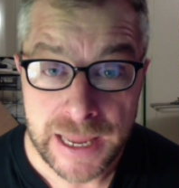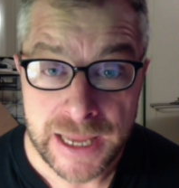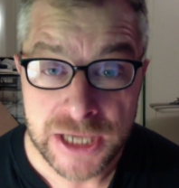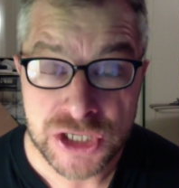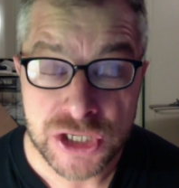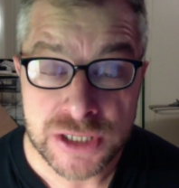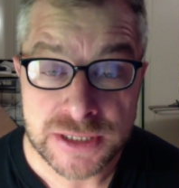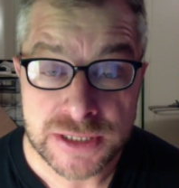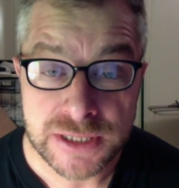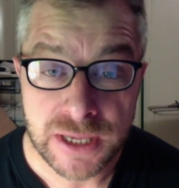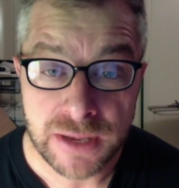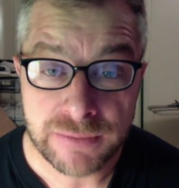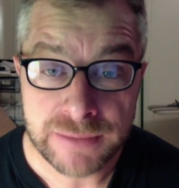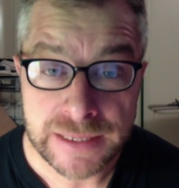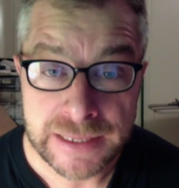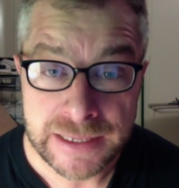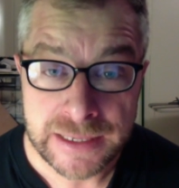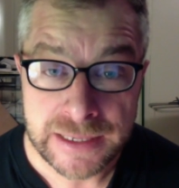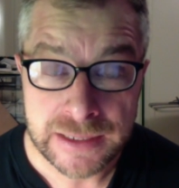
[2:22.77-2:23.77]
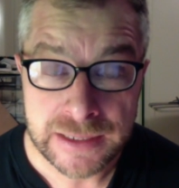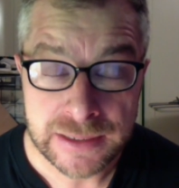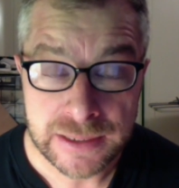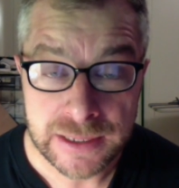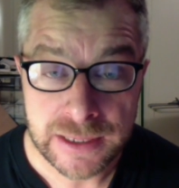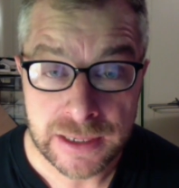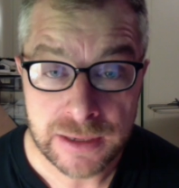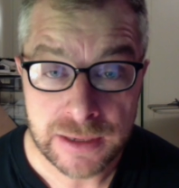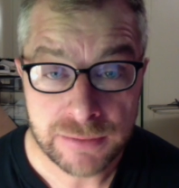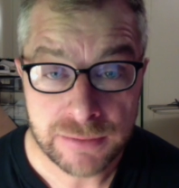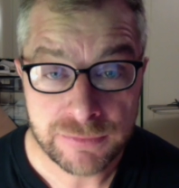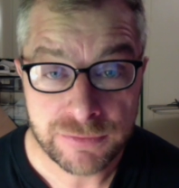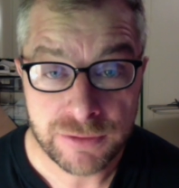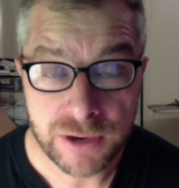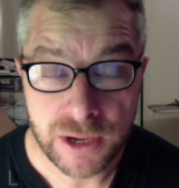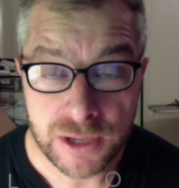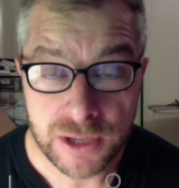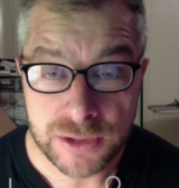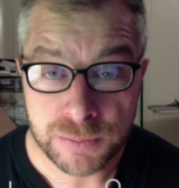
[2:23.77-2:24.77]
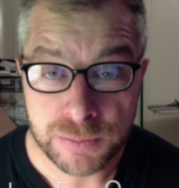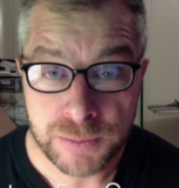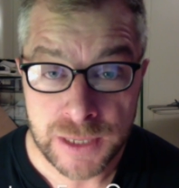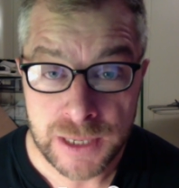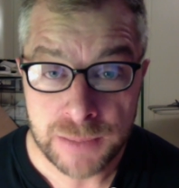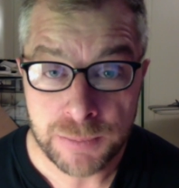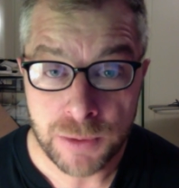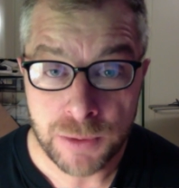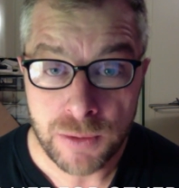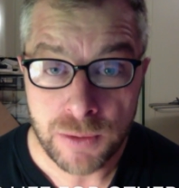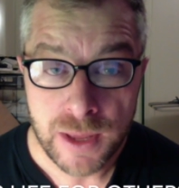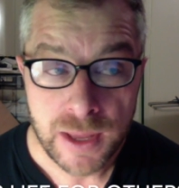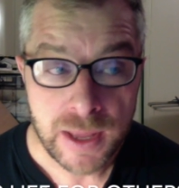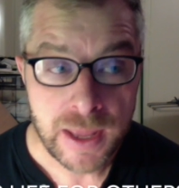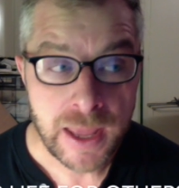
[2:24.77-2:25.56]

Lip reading: agents of healing for other people?